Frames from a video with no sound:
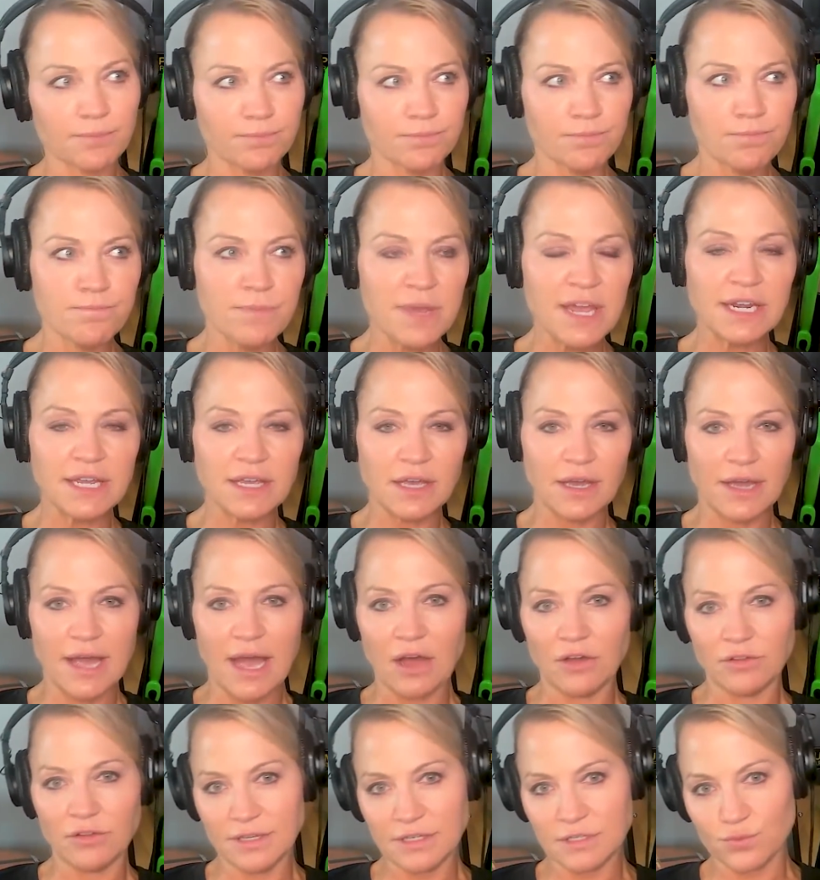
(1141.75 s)
media
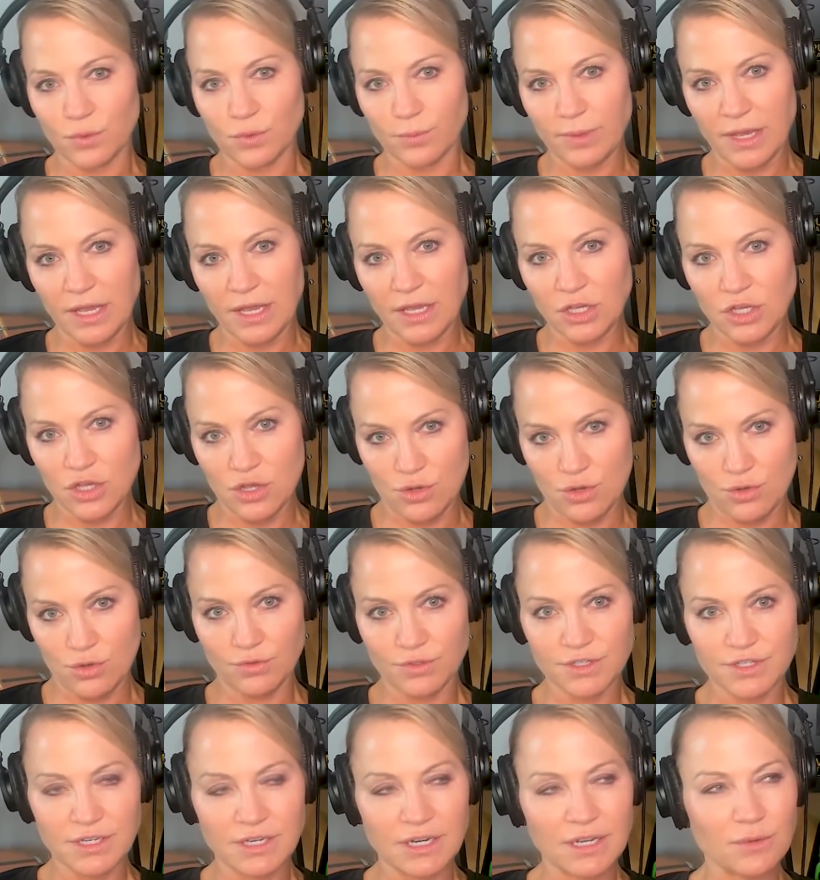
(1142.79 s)
outlets were being
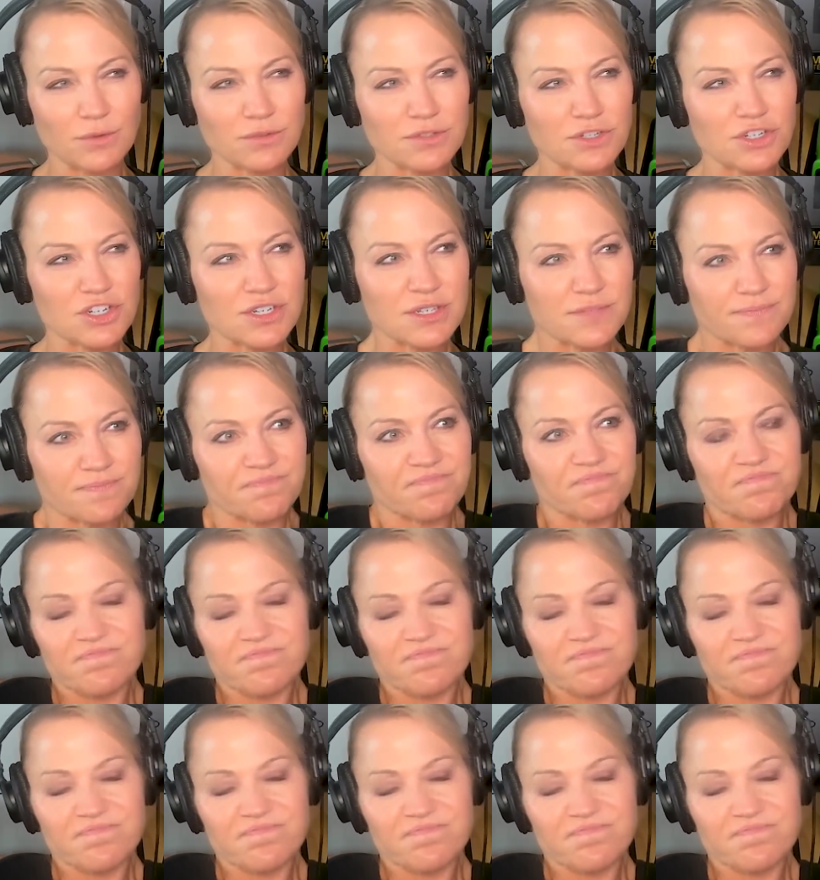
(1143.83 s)
used. And it was just,